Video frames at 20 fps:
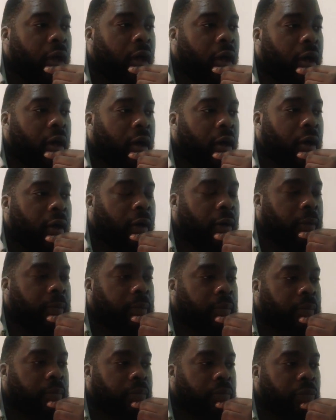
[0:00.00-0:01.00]

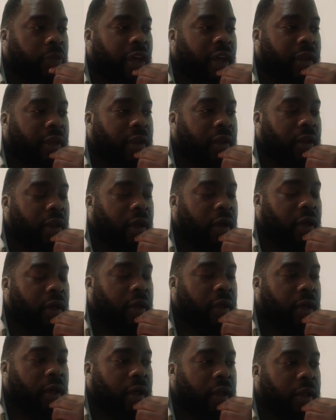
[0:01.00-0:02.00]
and
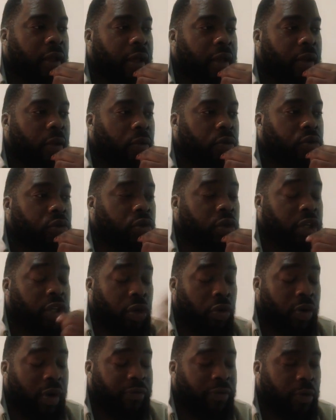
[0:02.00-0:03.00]
also the
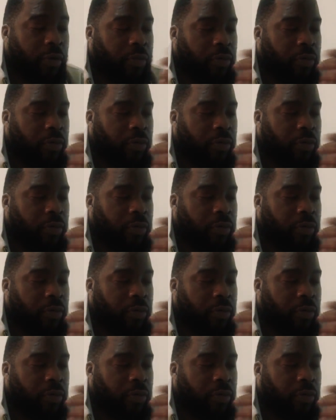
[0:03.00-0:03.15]
geographical